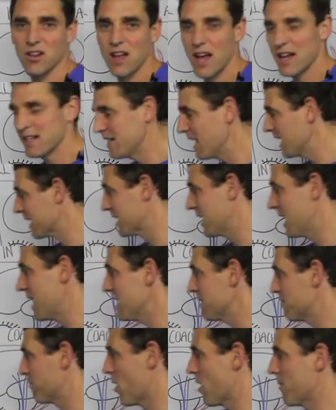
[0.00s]
And
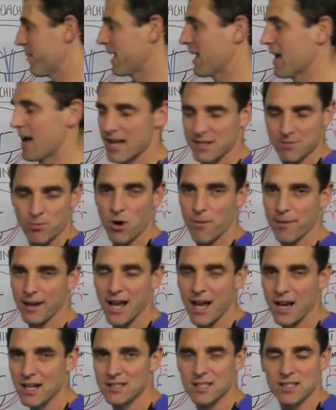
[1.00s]
technique, as
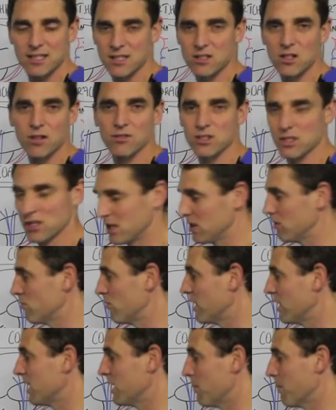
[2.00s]
biomechanics is, it's obviously
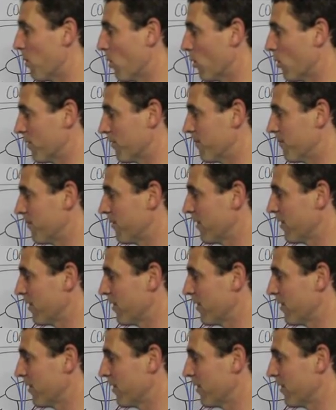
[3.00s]
really important.